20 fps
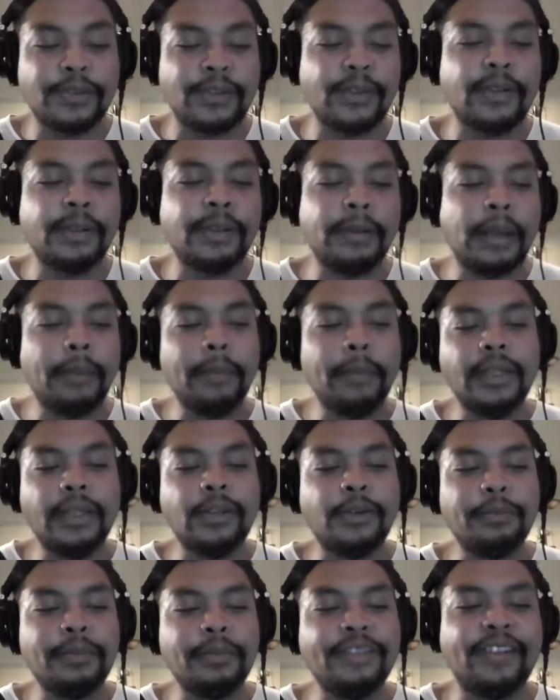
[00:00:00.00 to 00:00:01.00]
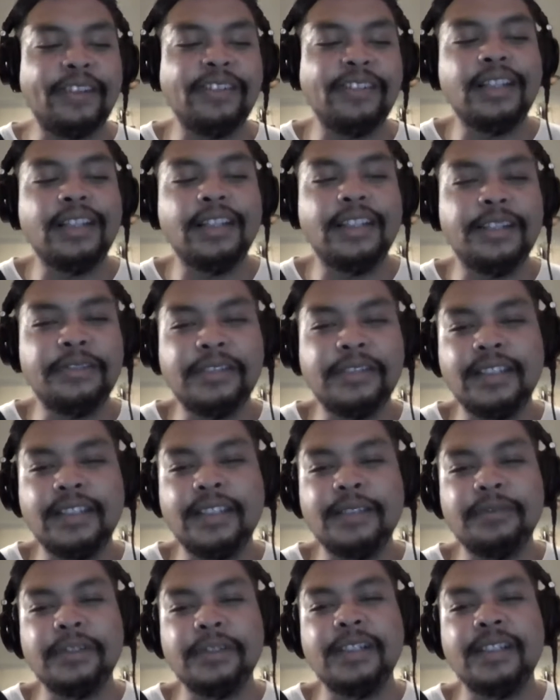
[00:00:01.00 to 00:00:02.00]
so I may not be very clear when
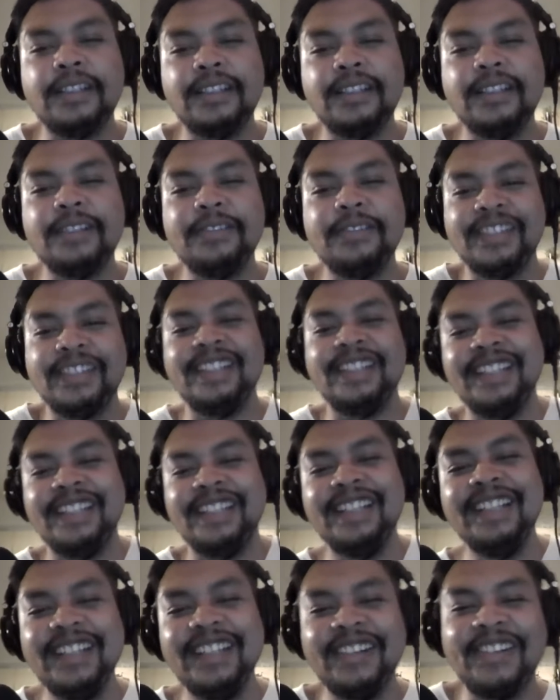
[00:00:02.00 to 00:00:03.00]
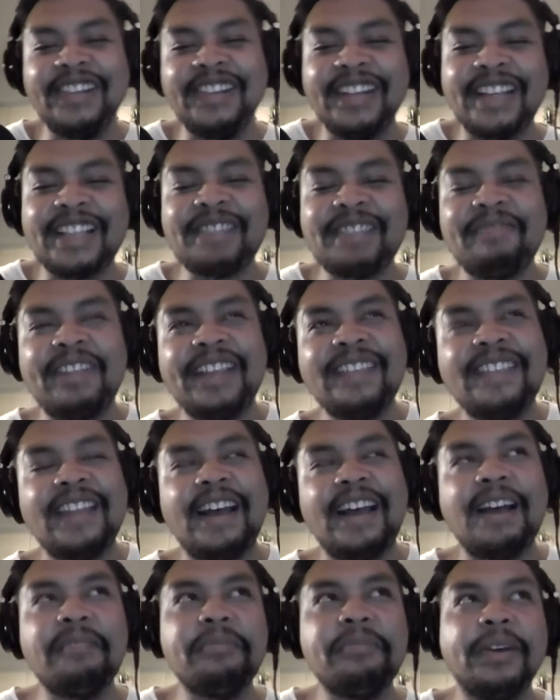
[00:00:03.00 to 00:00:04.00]
I when I explain
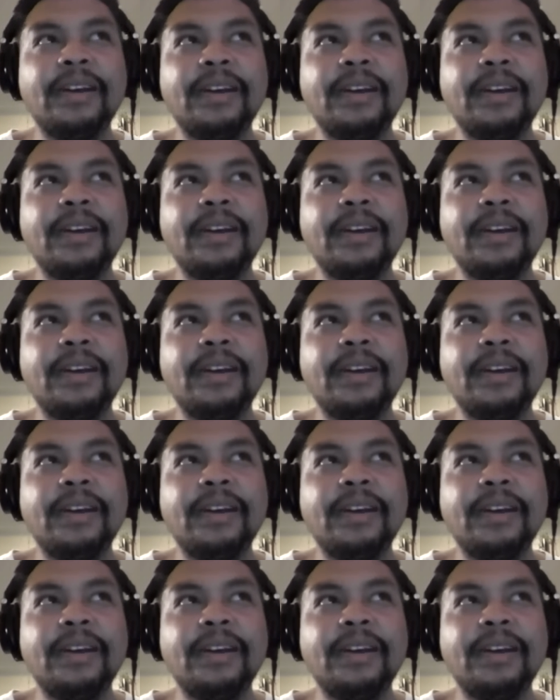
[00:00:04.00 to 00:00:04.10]
that,